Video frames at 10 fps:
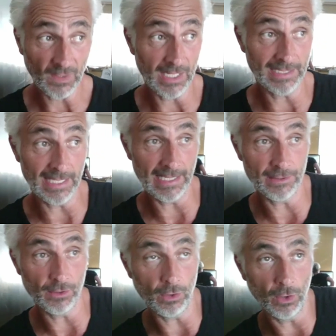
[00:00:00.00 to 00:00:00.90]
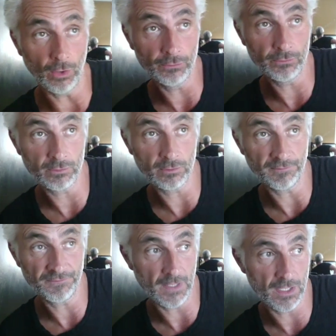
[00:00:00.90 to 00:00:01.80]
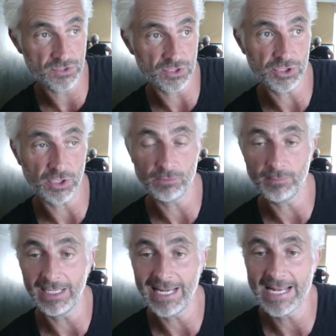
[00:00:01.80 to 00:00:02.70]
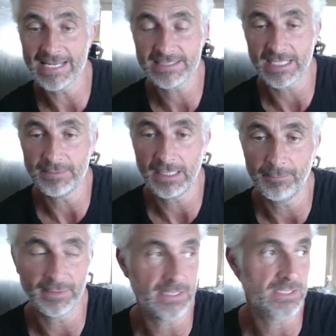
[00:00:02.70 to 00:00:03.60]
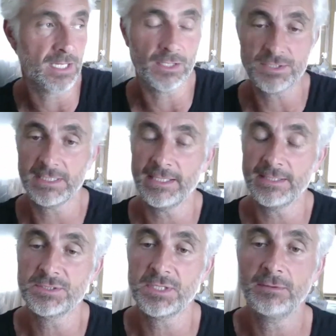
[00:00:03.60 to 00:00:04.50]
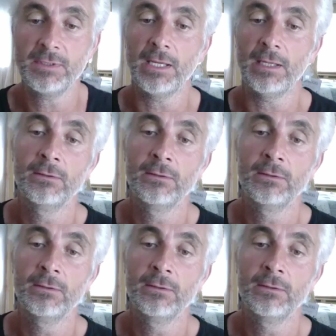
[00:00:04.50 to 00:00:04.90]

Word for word: and then on the 1st of June, my landscape company starts again. So, yeah.